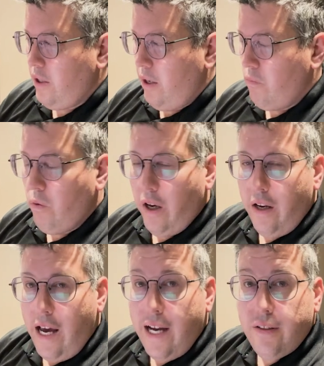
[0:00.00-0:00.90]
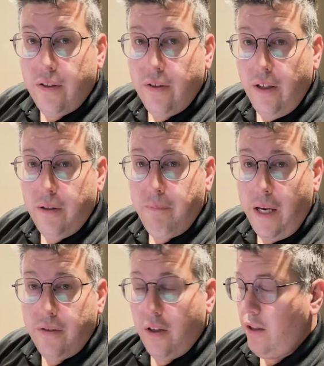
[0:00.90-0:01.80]
and what axis it is
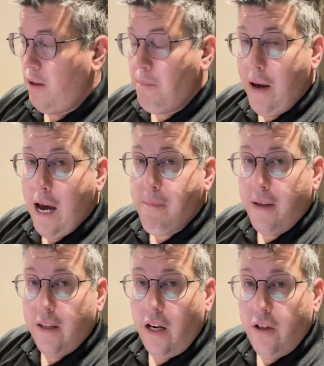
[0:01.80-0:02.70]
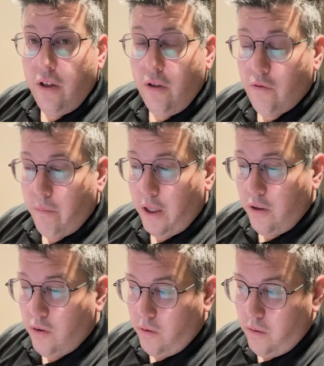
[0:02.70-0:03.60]
based on the mapping that I chose for my
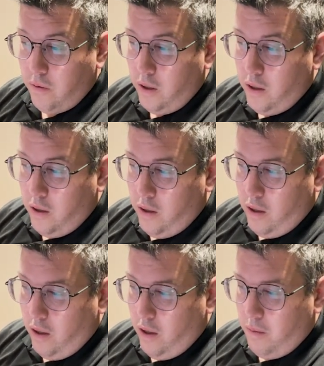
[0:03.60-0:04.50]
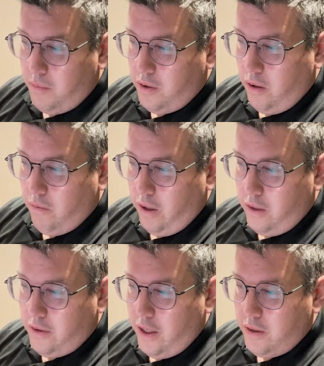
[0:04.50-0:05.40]
controller. Um, so
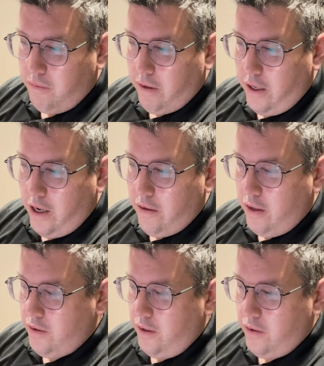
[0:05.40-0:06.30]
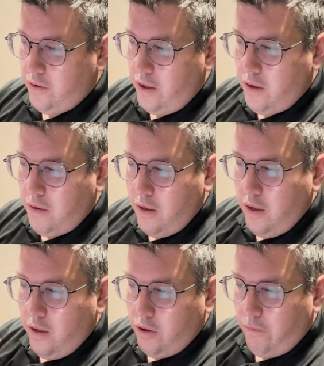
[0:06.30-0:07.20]
it says right now that it's in the center.
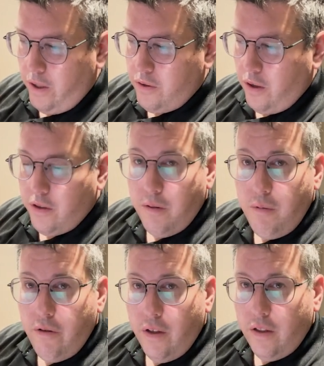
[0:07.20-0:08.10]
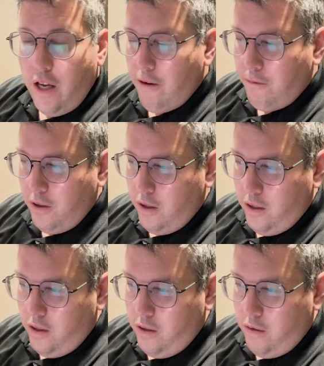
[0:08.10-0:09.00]
So if I start to move it left,
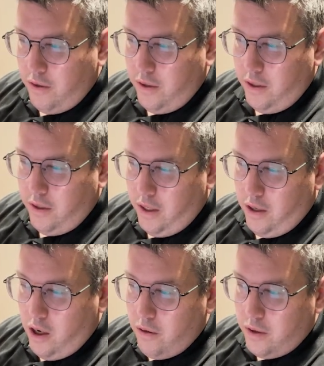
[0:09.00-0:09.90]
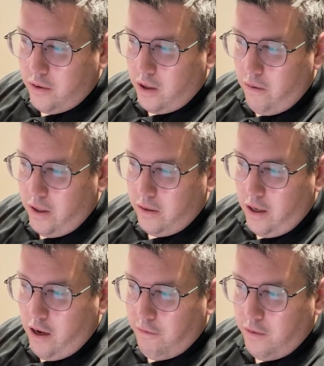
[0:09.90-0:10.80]
You'd see it knows it's going
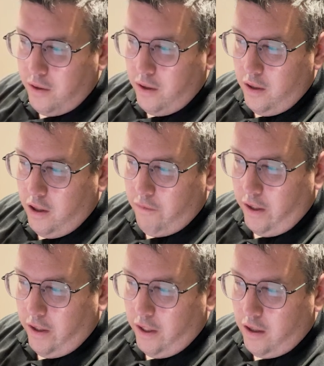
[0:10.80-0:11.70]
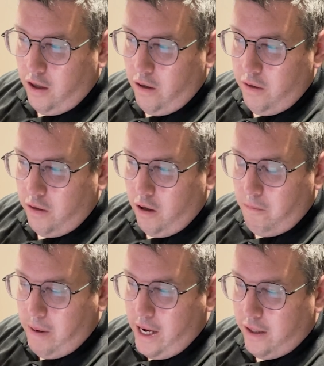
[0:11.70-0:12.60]
left. If I let go, it'll go
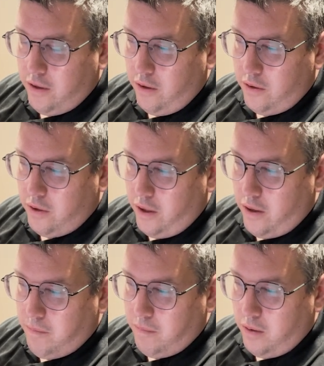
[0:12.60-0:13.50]
back to the center.